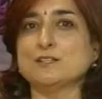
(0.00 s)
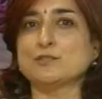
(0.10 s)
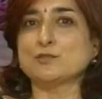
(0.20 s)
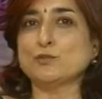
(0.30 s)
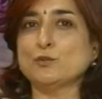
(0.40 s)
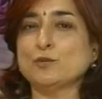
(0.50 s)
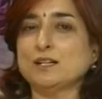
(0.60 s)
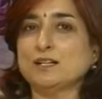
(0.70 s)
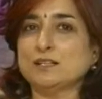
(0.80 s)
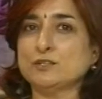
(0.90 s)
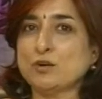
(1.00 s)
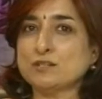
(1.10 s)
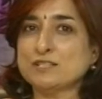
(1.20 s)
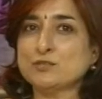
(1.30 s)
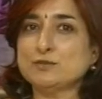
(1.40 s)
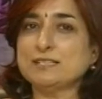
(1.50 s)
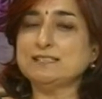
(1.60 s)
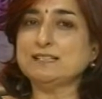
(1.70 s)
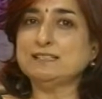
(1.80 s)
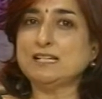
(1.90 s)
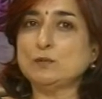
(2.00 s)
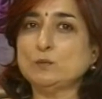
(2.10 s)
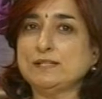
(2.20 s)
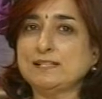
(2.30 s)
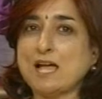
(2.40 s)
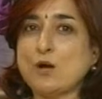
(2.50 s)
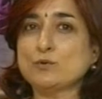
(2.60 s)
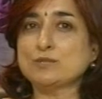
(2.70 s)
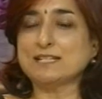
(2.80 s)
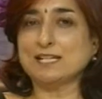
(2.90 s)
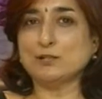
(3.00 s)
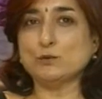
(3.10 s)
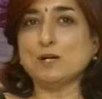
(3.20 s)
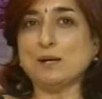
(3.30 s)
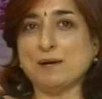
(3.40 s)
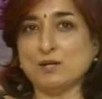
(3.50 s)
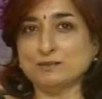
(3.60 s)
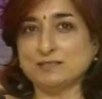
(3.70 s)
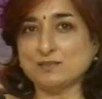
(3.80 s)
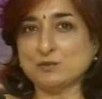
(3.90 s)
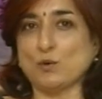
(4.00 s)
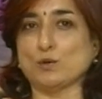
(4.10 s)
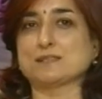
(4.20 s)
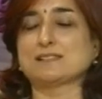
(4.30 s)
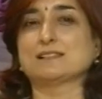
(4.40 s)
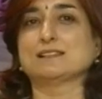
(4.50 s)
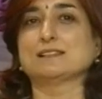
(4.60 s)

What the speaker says: So Dr. Sunita Dhal will now tell you about this course.